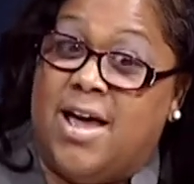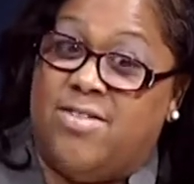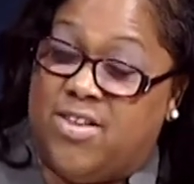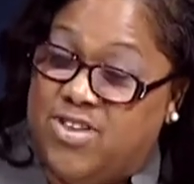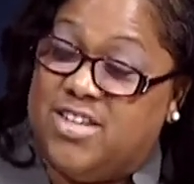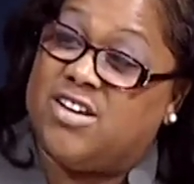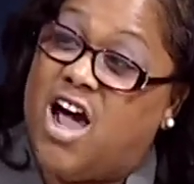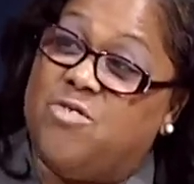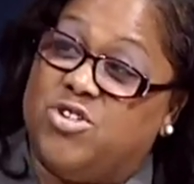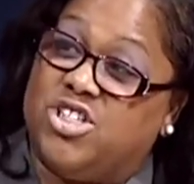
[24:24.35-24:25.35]
that these
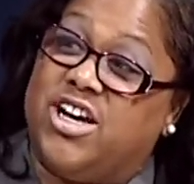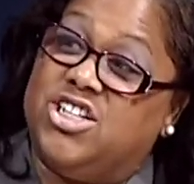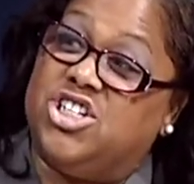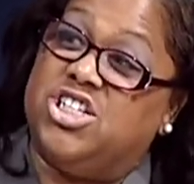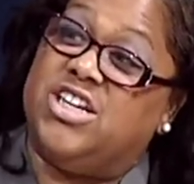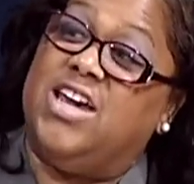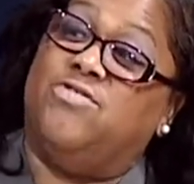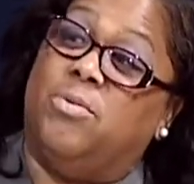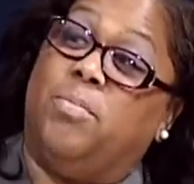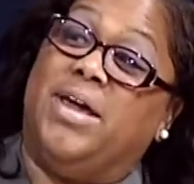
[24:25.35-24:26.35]
conversations
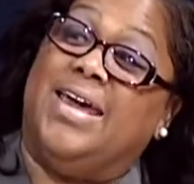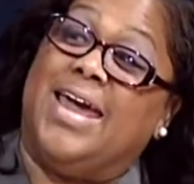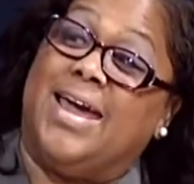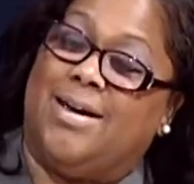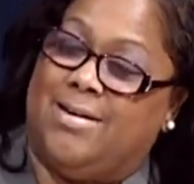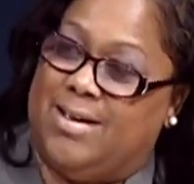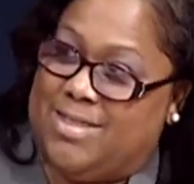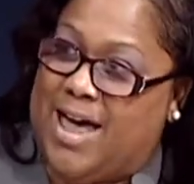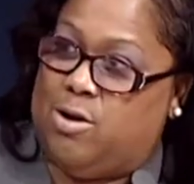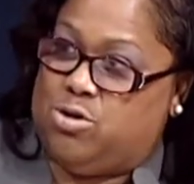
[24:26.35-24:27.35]
even begin in the
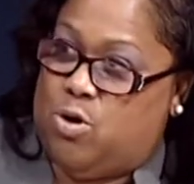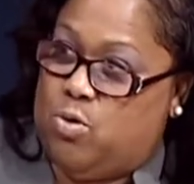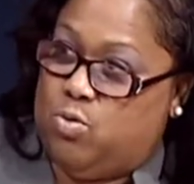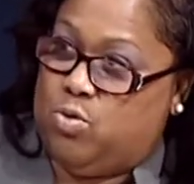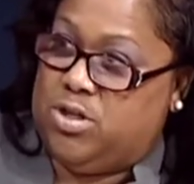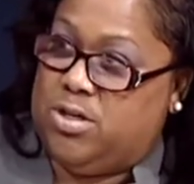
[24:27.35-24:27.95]
household?